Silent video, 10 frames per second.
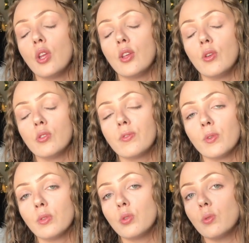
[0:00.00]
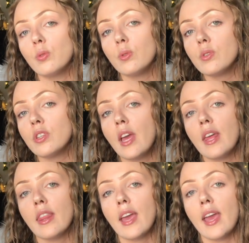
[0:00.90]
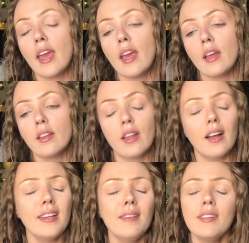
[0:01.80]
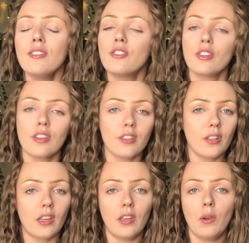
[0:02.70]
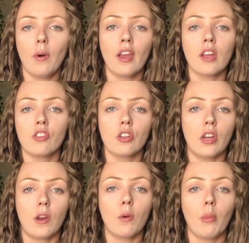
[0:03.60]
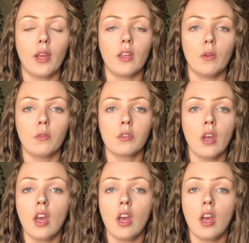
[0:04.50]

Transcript: useful tools that not even just a QA engineer might use.